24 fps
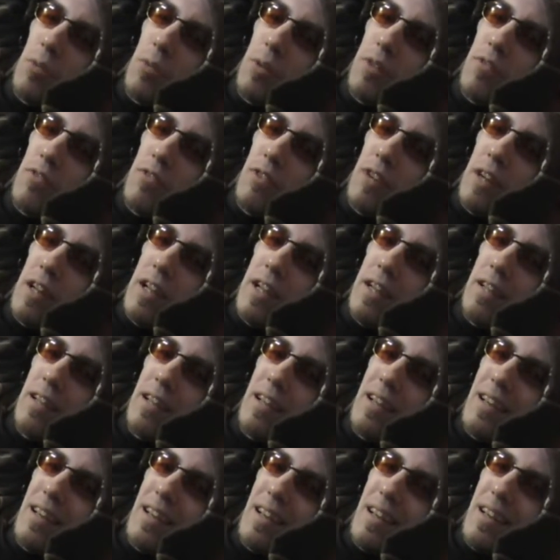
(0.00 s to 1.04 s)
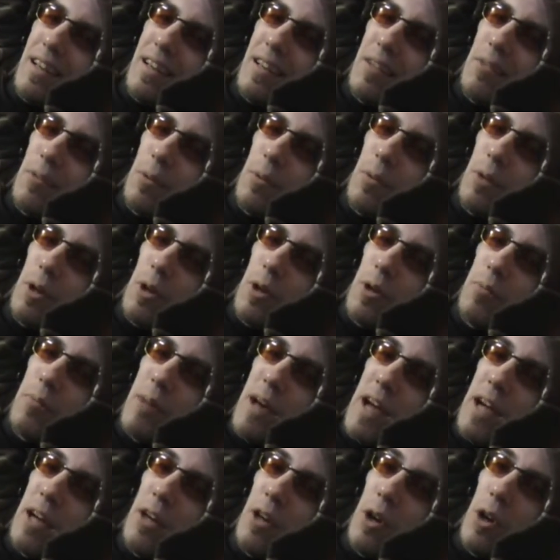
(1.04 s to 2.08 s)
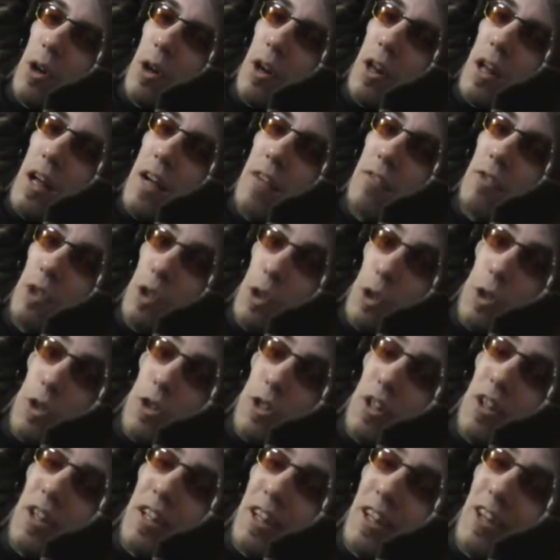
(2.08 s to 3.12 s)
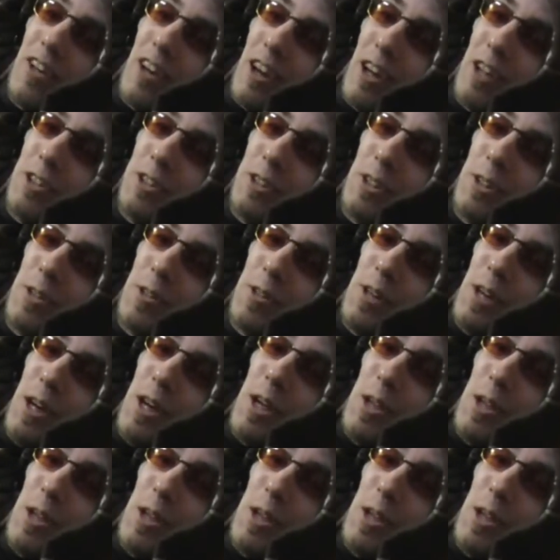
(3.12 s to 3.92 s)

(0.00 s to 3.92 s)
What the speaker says: We forget when we look back at our lives, you're still here, aren't you?